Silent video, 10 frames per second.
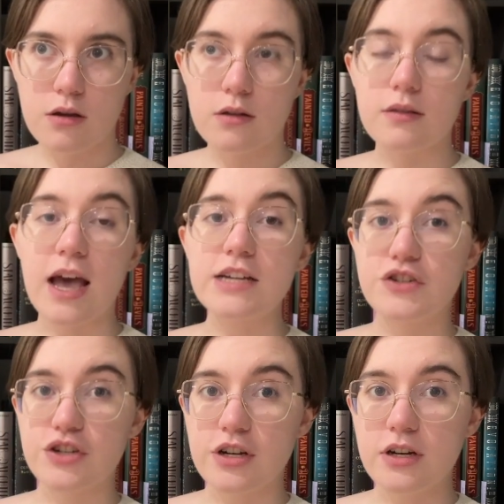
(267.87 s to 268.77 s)
last
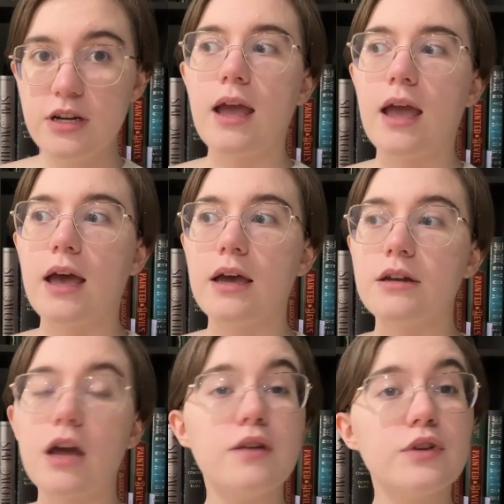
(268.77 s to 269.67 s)
year and
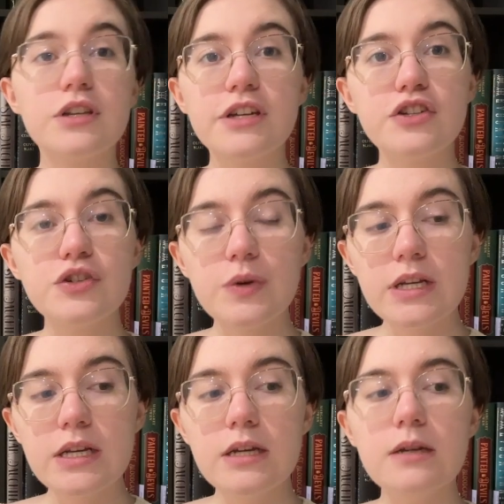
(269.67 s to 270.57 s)
I really enjoyed
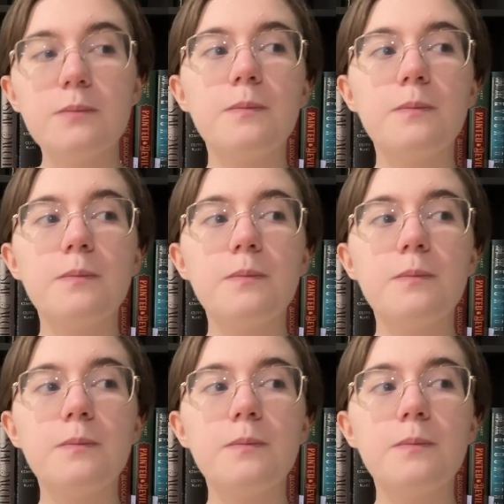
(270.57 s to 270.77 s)
it,